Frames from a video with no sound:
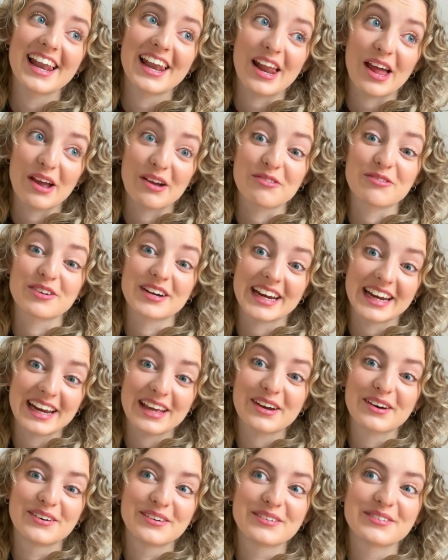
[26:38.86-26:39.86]
Like
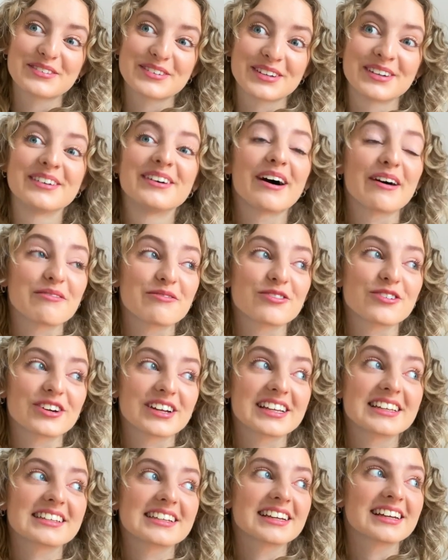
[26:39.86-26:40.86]
really cold. I'm
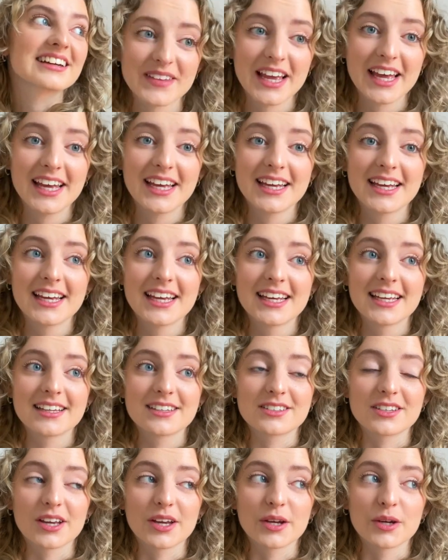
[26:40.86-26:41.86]
freezing.
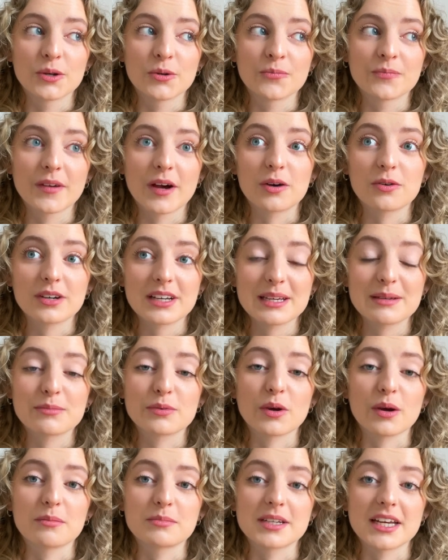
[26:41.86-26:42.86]
So I'll keep
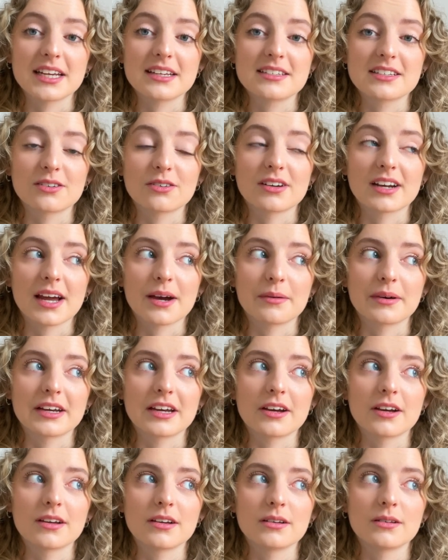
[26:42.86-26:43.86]
you updated on how it
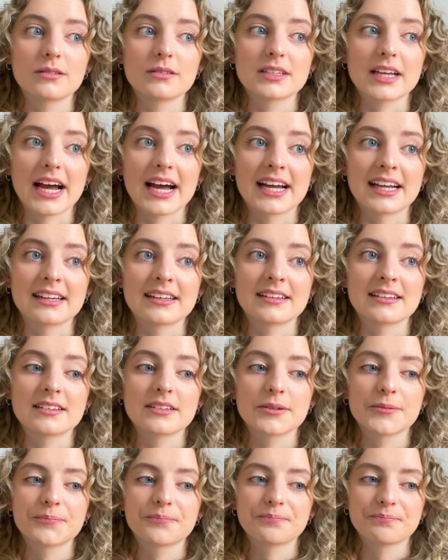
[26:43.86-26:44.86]
goes
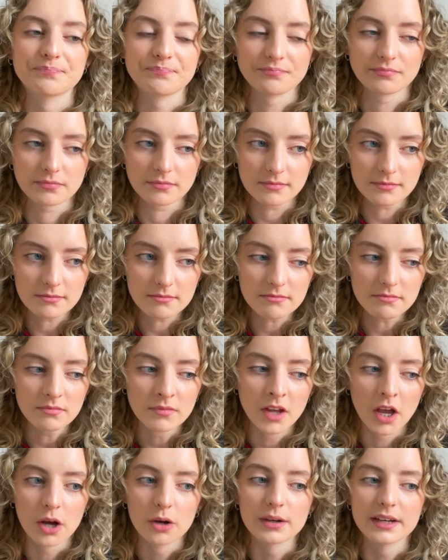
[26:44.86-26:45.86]
and
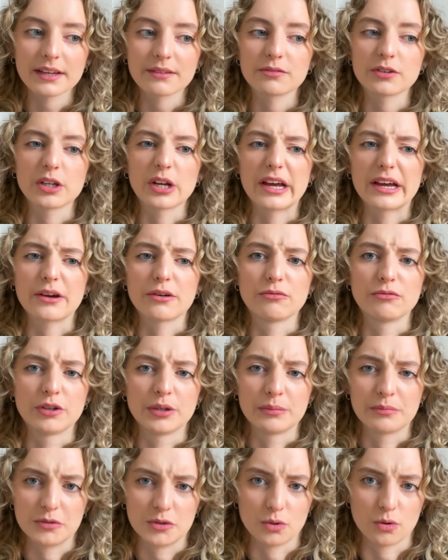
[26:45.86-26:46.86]
I'll give you like a
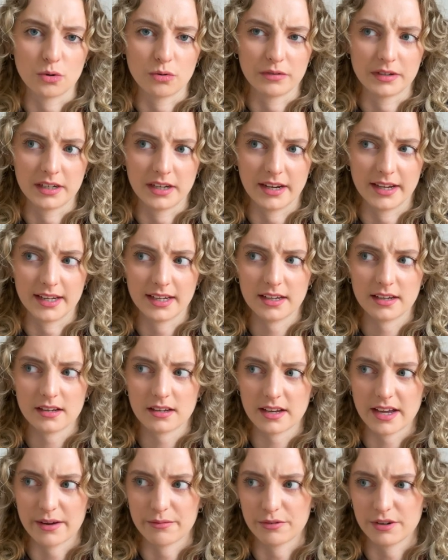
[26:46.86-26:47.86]
room tour and like
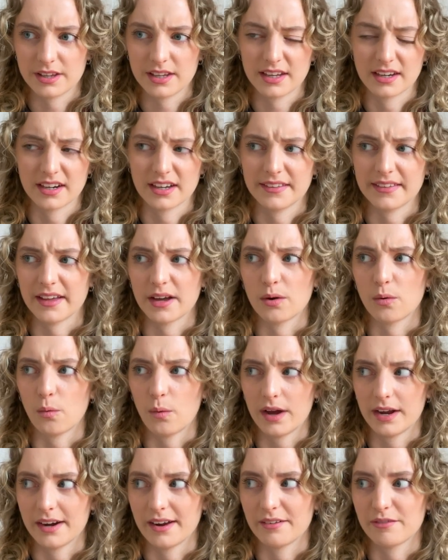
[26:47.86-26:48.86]
everything like that
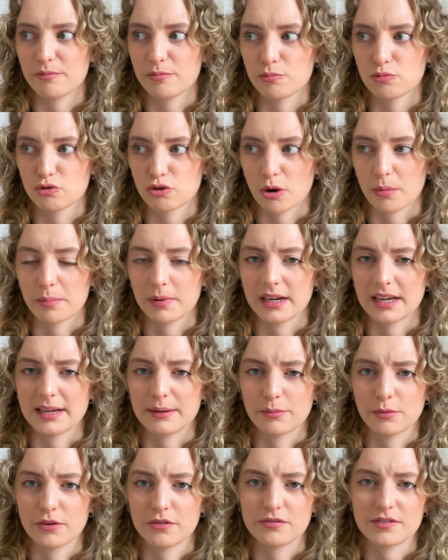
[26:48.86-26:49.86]
when I've properly
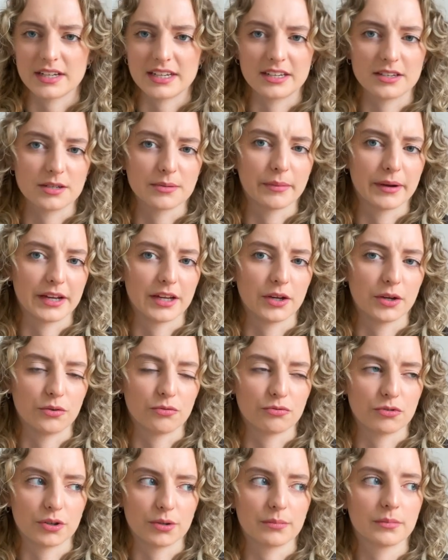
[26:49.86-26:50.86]
moved into my own
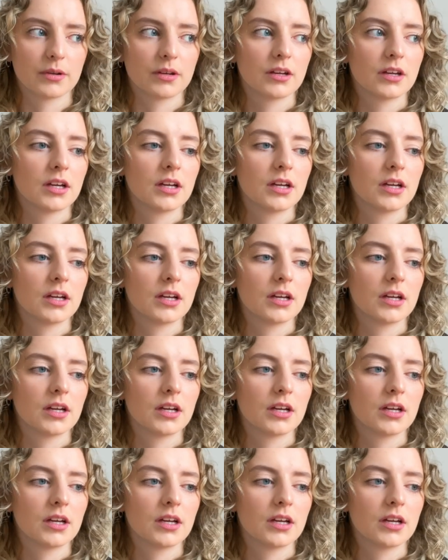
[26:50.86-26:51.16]
room.